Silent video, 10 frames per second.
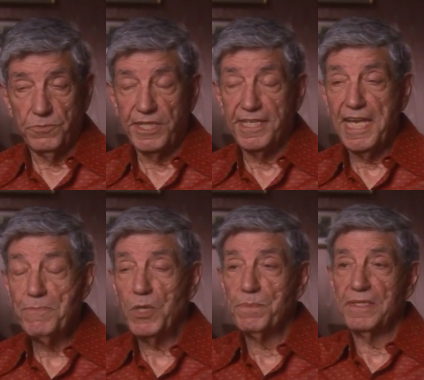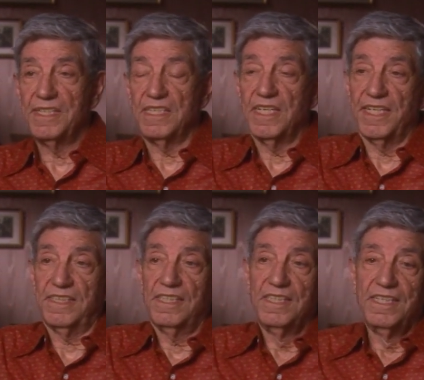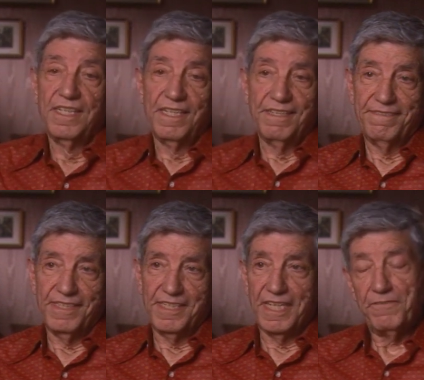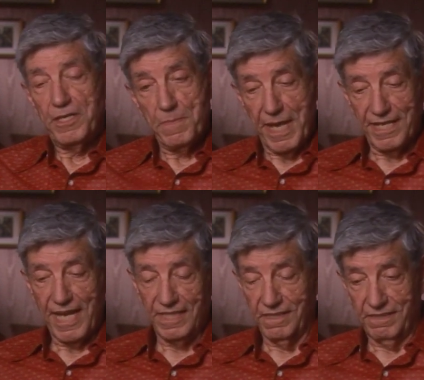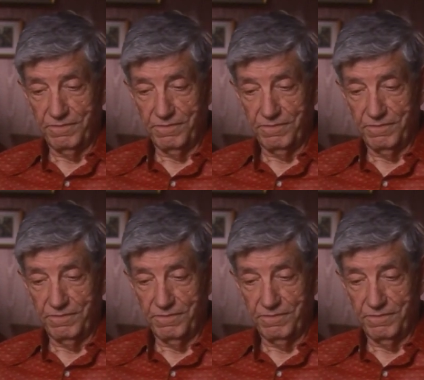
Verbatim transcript: When I came home Monday night, the elevator man had